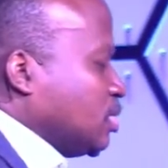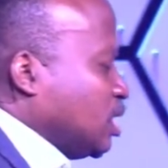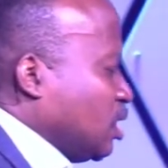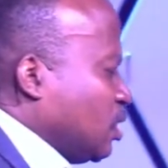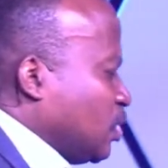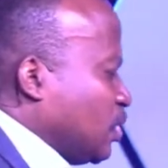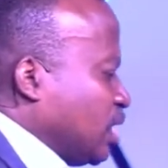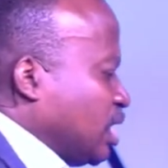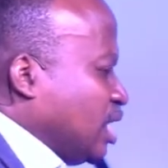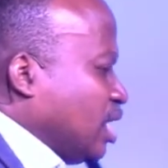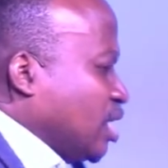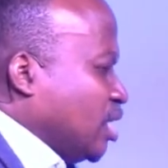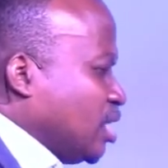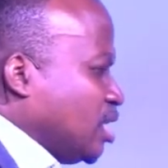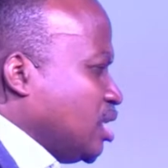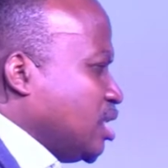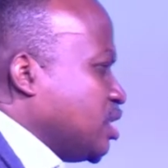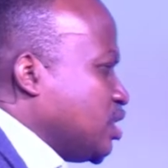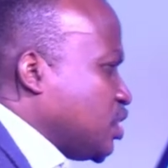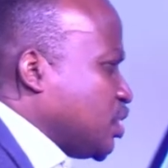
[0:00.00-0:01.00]
You know, the
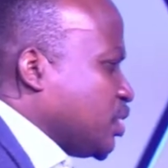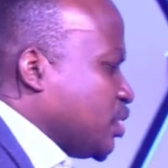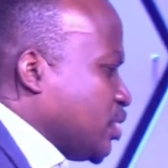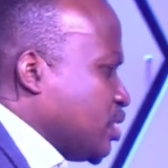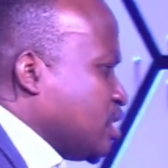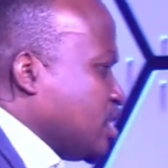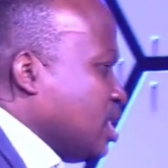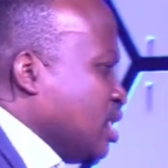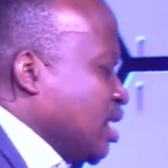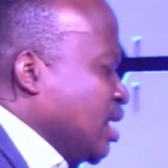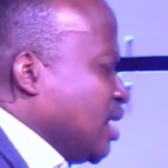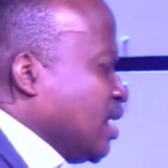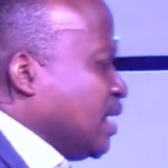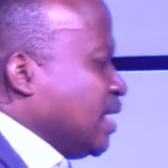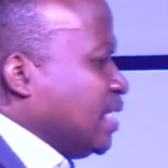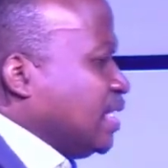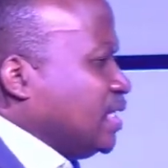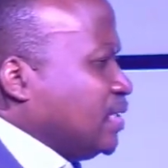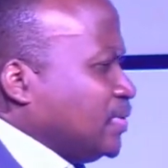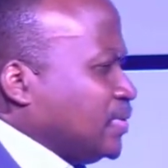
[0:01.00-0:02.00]
early church,
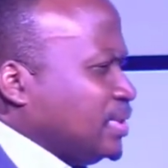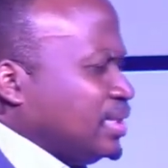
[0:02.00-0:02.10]
you know,